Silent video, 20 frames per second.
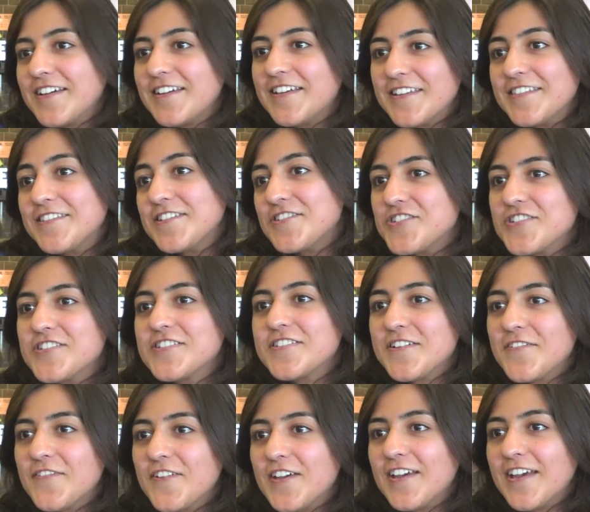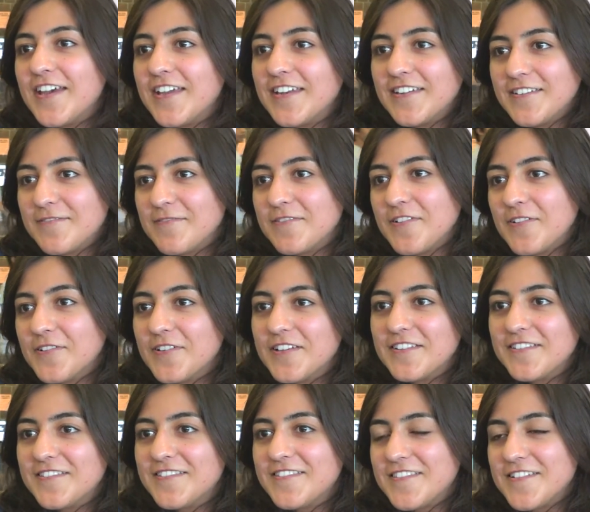get the gist of it and, you know,
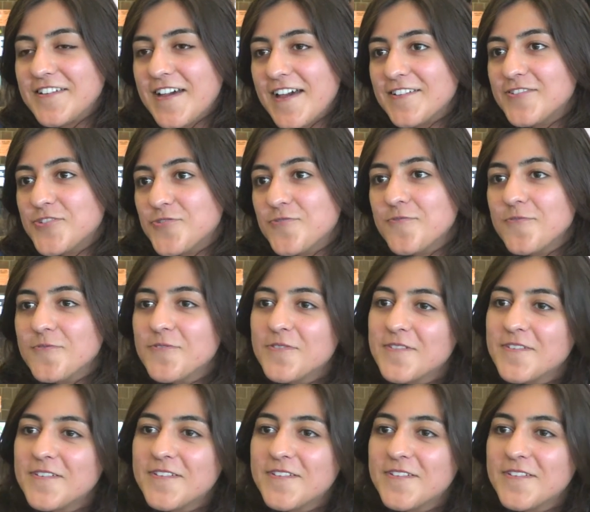get the truth.